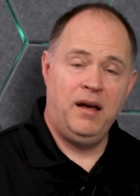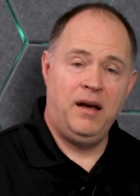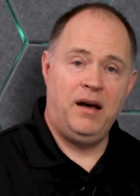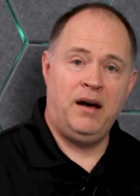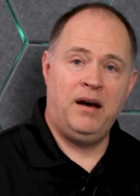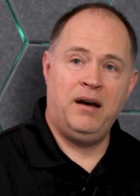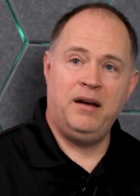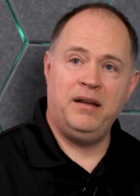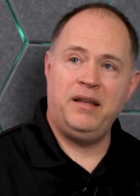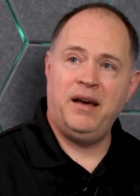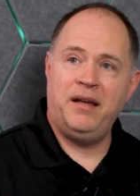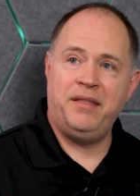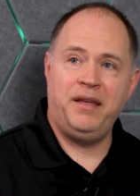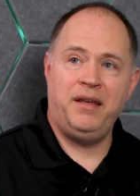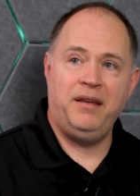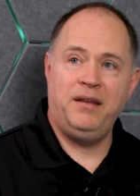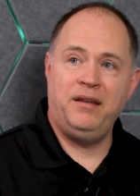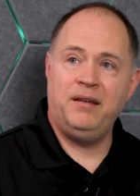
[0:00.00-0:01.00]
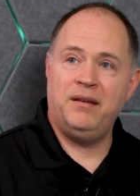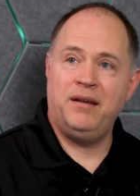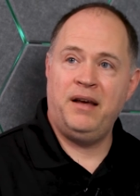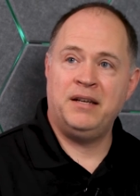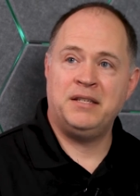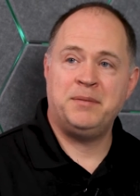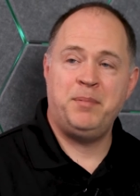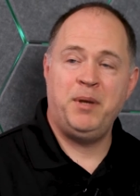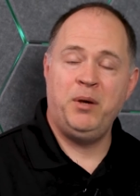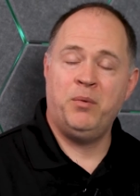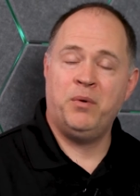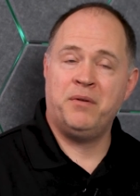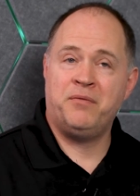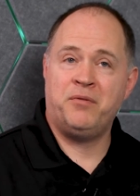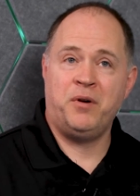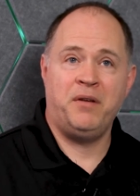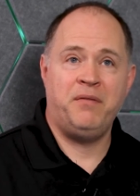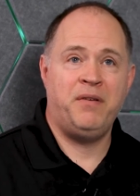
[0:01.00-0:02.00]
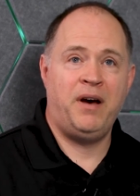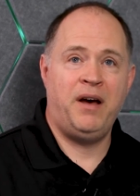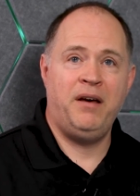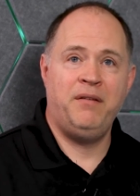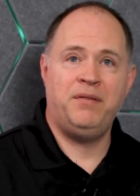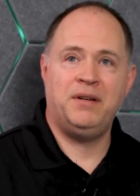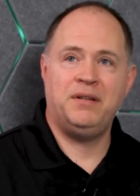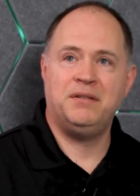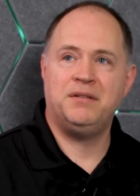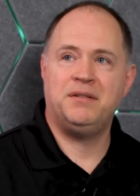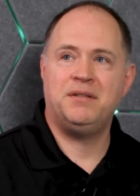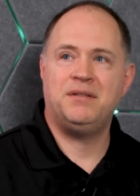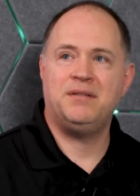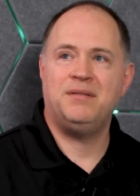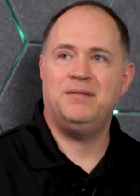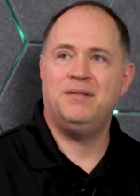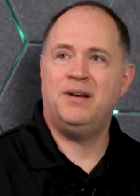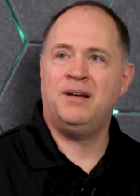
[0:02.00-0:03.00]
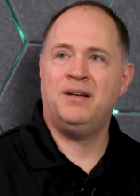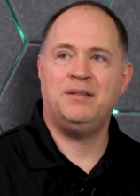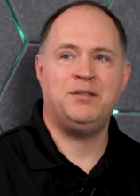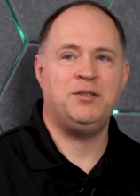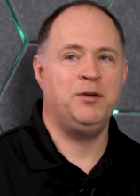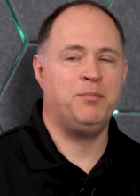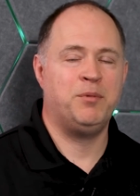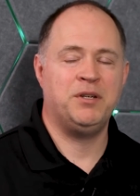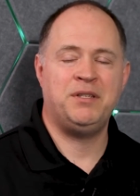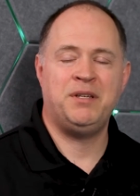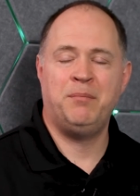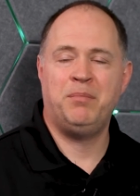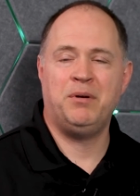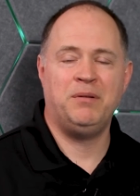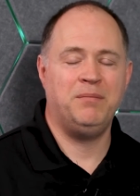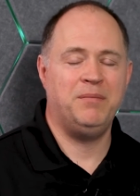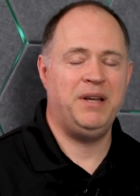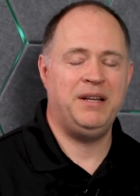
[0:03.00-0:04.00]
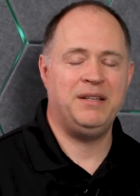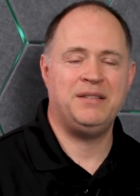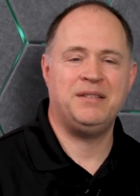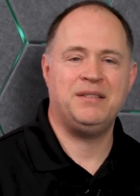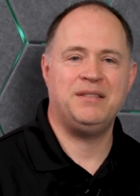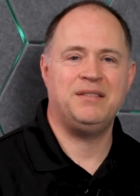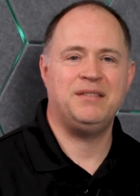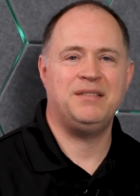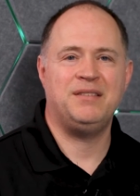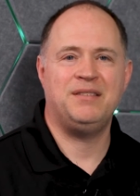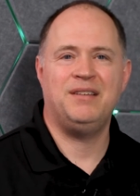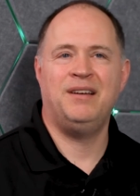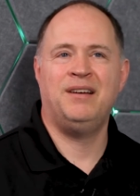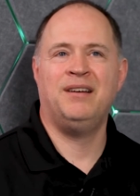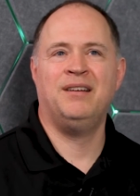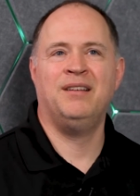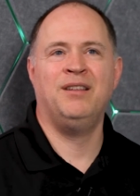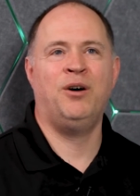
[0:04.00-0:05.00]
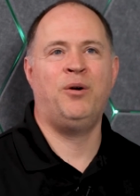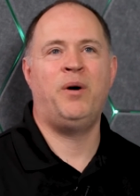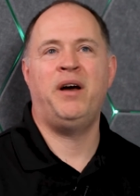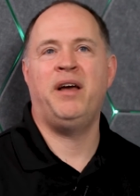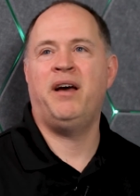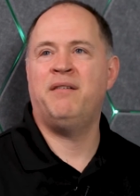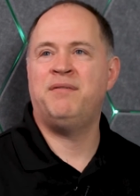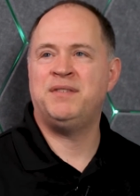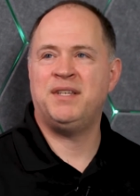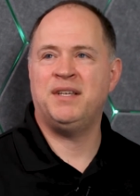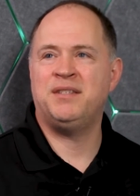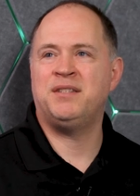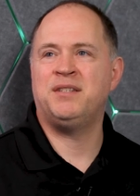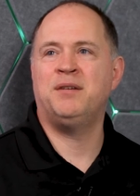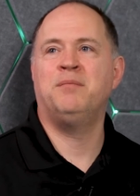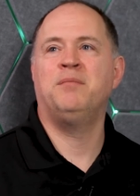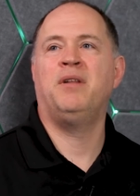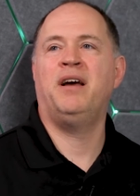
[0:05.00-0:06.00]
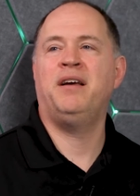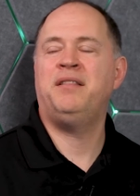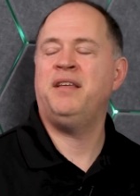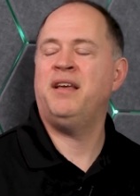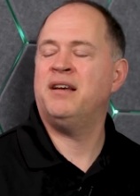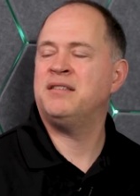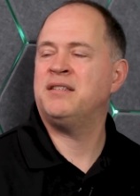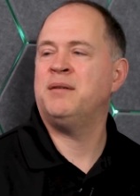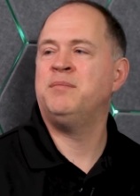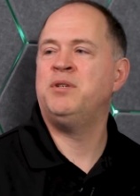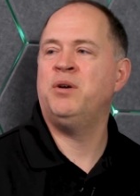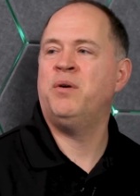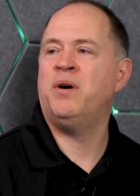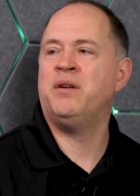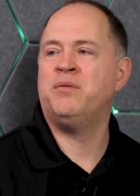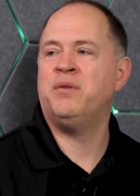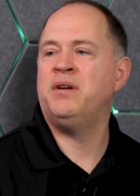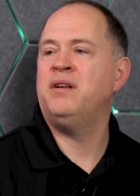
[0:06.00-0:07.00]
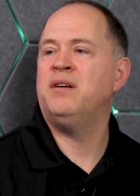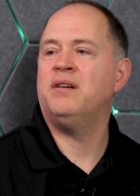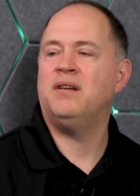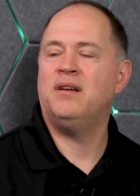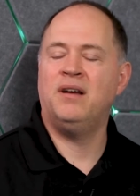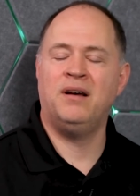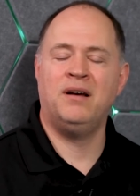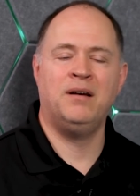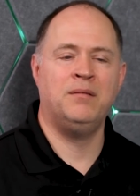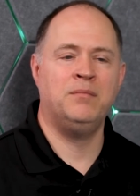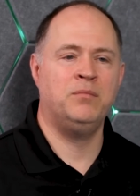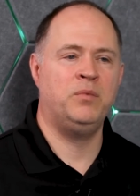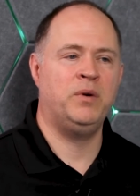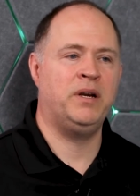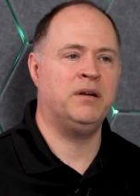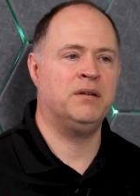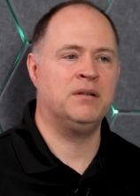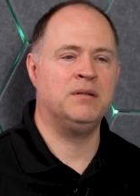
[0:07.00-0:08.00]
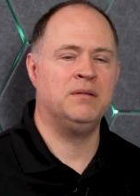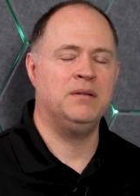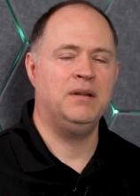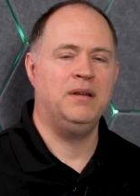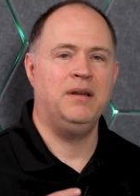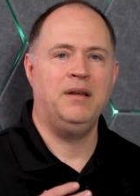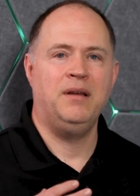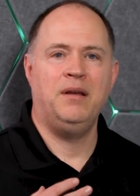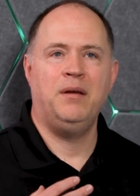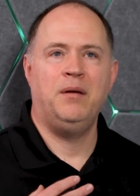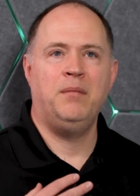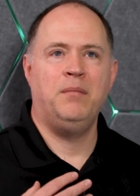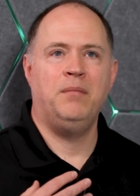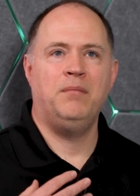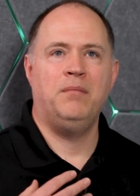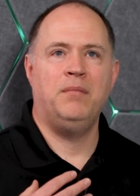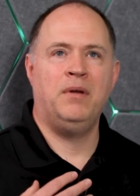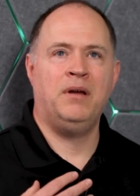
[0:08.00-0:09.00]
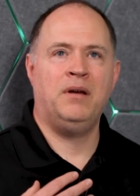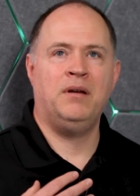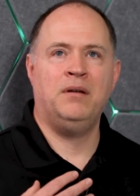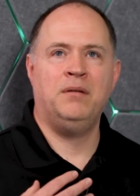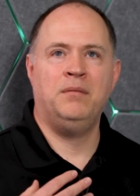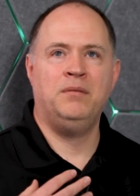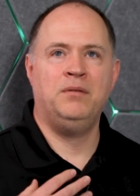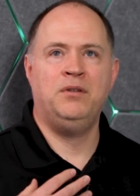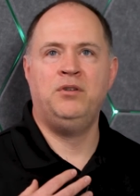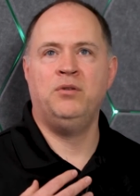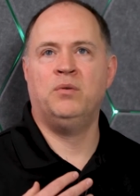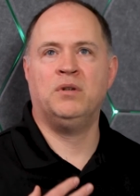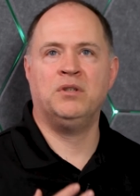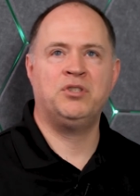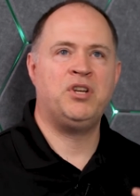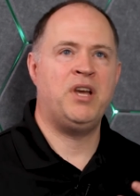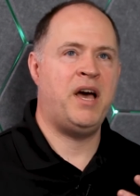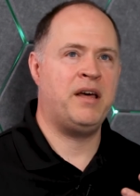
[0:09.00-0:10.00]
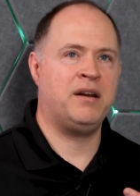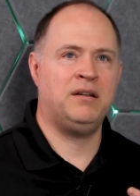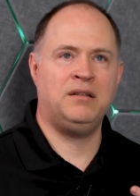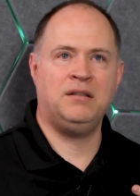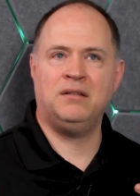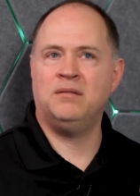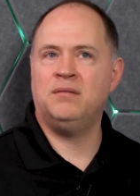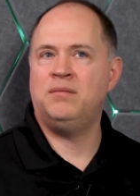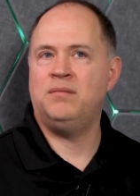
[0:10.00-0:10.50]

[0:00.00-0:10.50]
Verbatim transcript: Uh, yeah, the SP145 is uh, super simple. It's a low IF system like the SM200. Um, we're uh, dual channel